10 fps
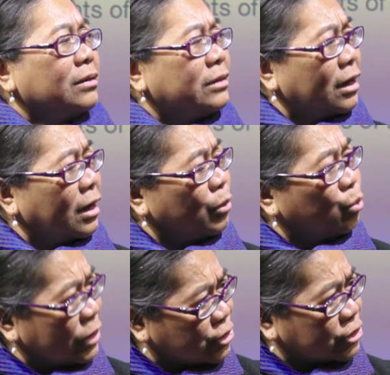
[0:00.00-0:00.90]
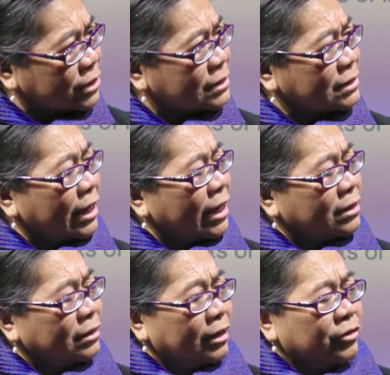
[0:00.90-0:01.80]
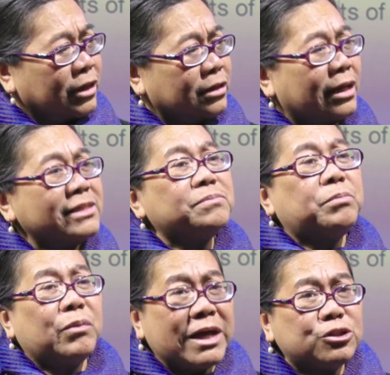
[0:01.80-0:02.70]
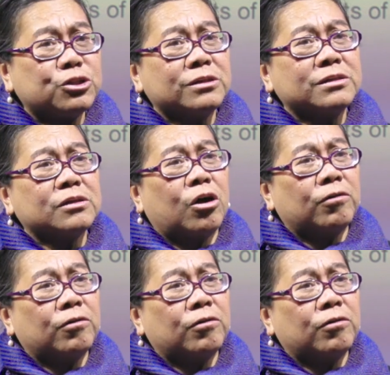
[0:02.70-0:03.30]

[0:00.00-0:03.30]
the wishes and the aspirations